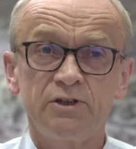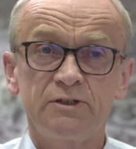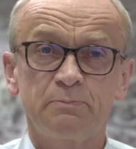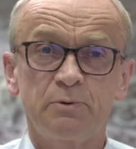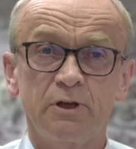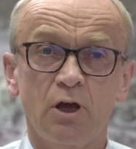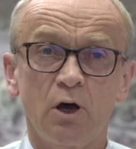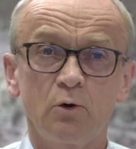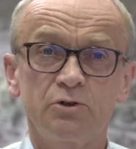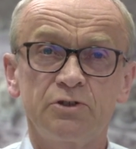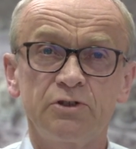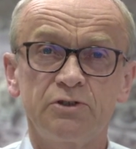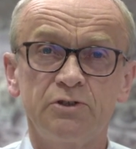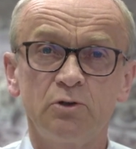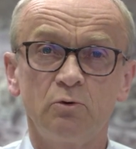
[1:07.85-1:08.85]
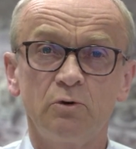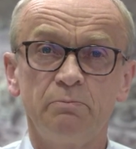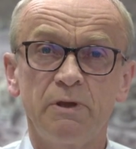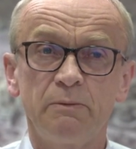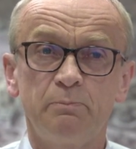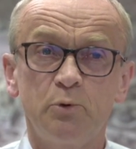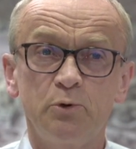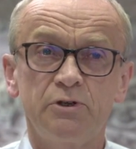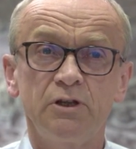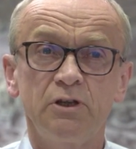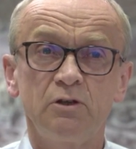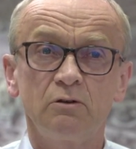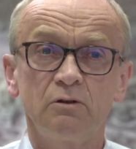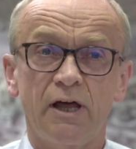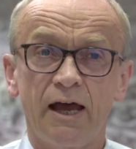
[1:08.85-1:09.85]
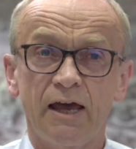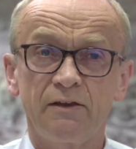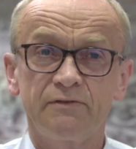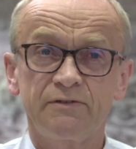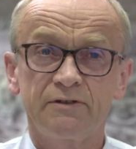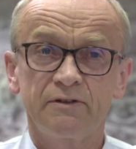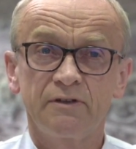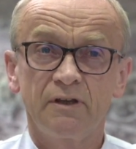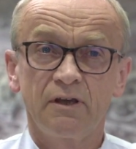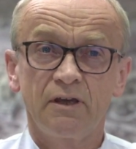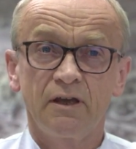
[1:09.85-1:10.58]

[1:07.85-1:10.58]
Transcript: these precautions, you will be putting your lives